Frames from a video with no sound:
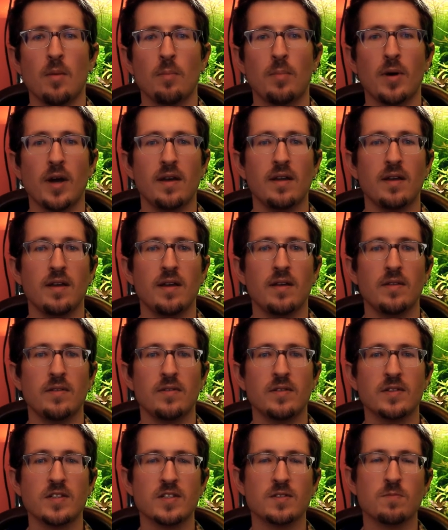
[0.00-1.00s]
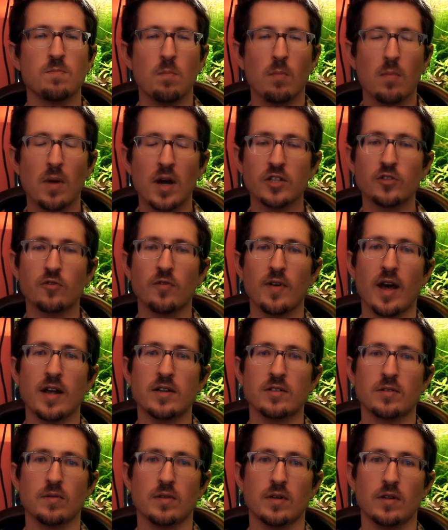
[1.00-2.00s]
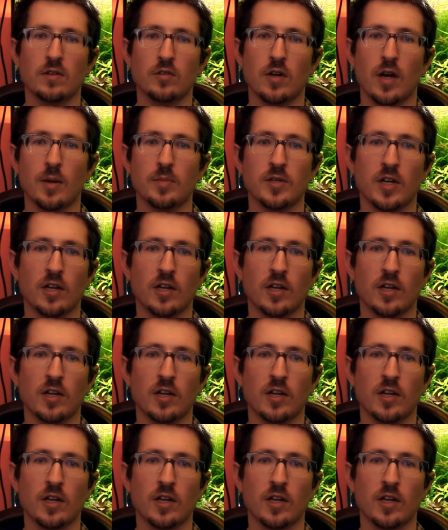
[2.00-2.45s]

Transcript: But this is much faster than a drop